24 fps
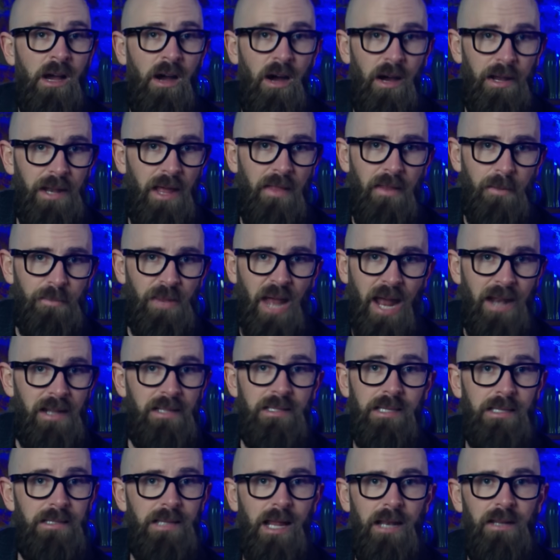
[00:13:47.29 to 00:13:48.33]
on other
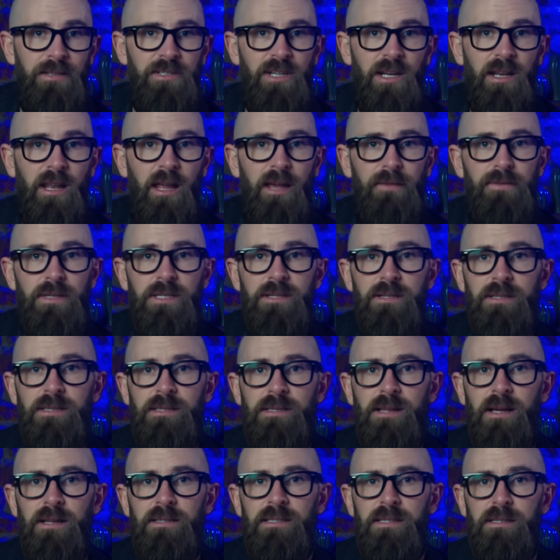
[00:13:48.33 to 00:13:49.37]
planets, intelligent life is just
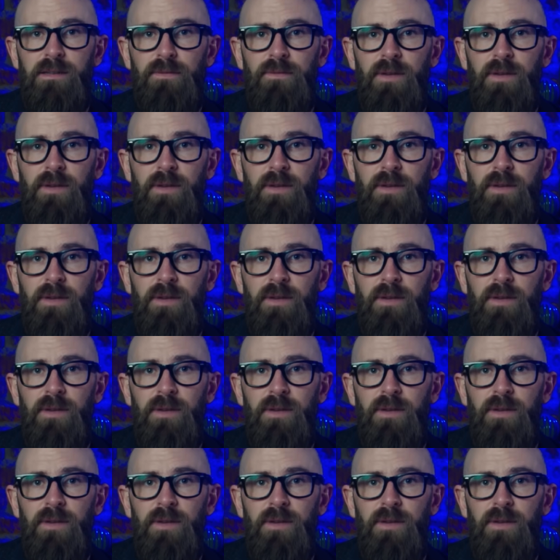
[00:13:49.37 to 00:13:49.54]
starting to